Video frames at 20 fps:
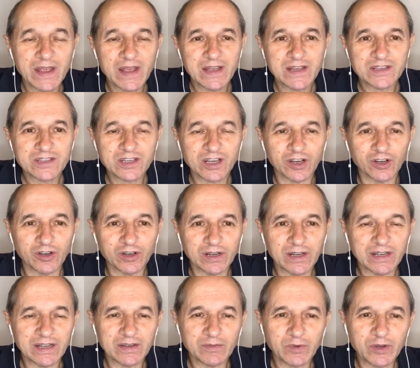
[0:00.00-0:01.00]
So
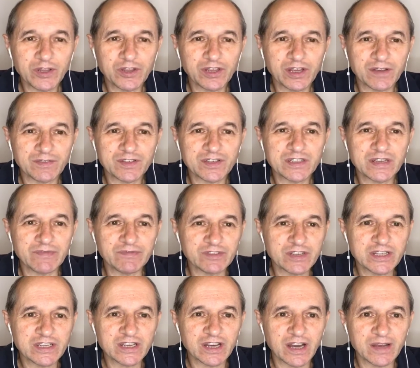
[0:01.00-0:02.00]
when you think of 70
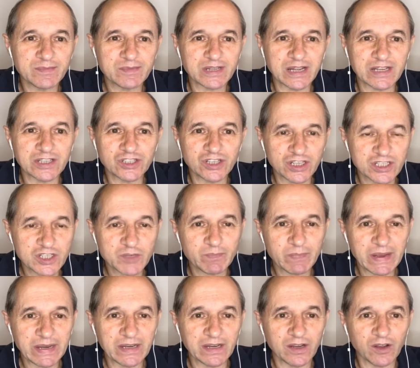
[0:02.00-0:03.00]
times that just
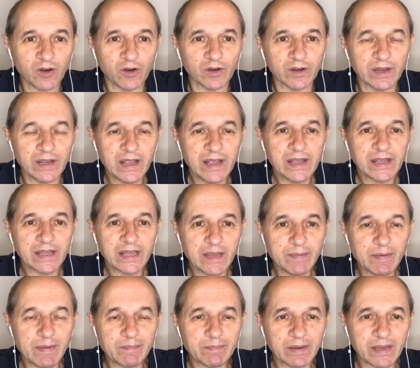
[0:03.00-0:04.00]
spent on
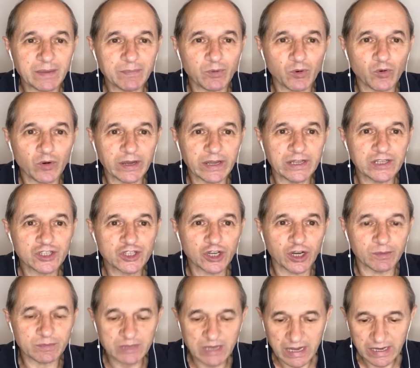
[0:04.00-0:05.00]
keeping people in
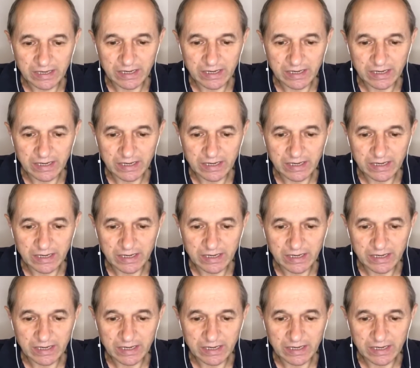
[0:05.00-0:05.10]
jobs.